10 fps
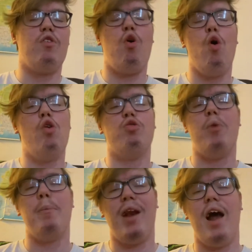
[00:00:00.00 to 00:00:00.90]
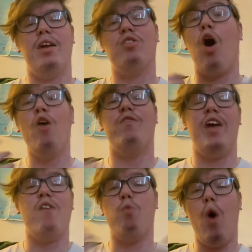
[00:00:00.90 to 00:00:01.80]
Of course, my plan is to hopefully have